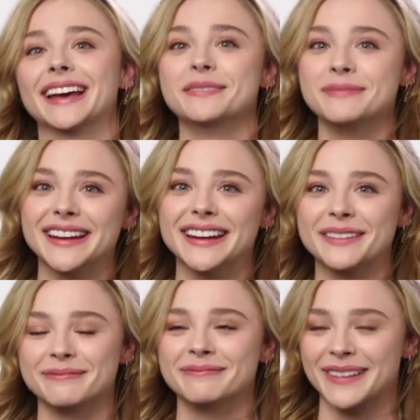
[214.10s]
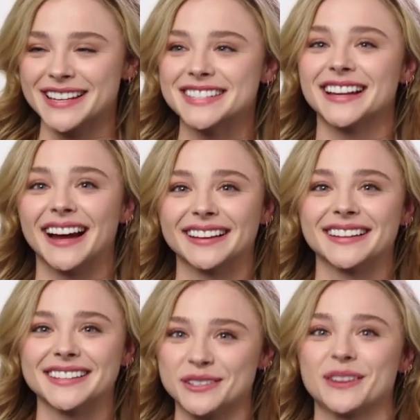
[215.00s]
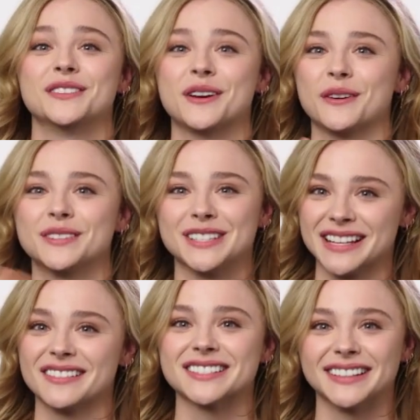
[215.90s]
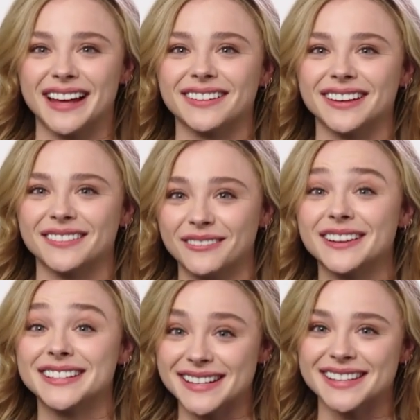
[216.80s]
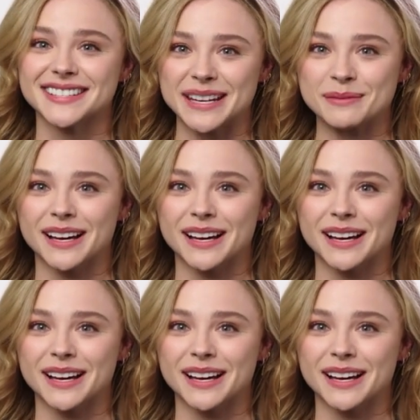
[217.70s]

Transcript: And me and my stylist, who I've known since I was 11, we did it at the same